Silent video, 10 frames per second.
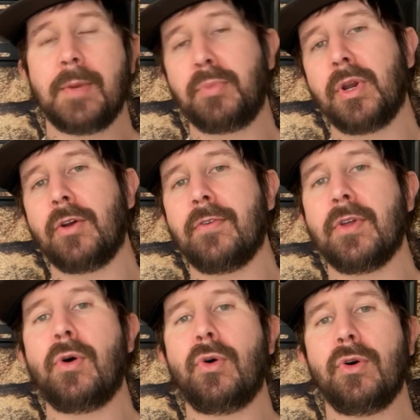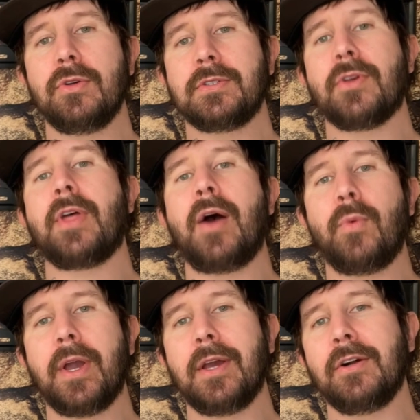and putting over the holes so that
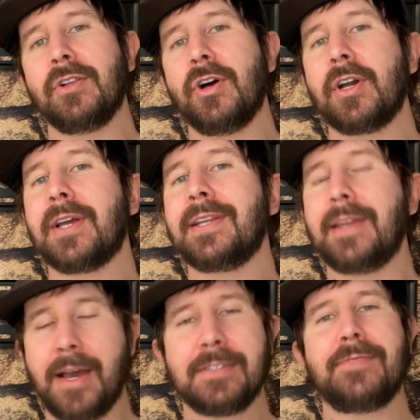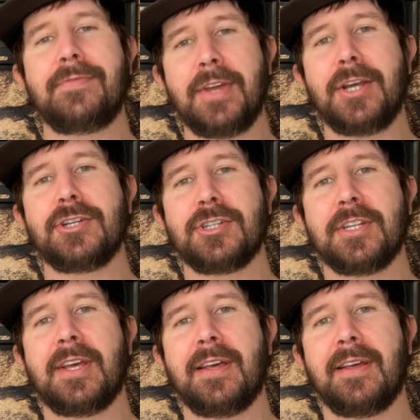way it'll look nice and finished.